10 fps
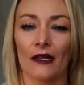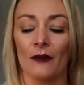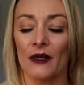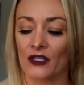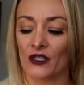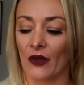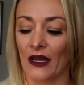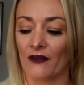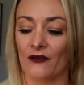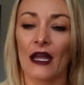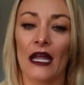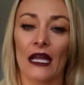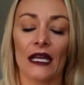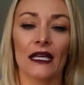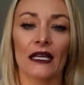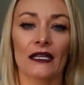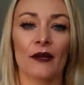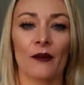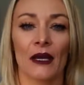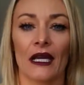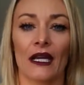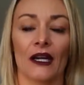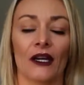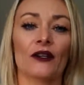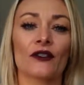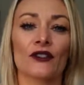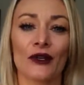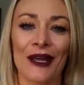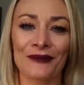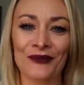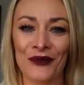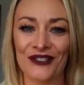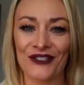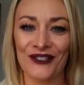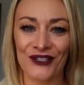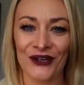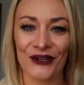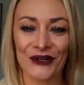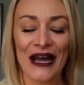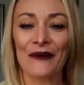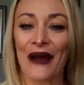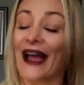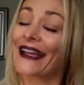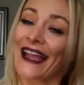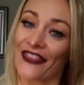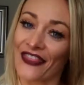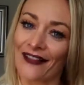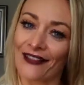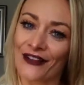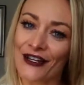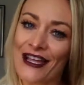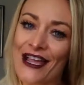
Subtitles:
a beachy wave in my hair, so I'm going to show you how I get that look.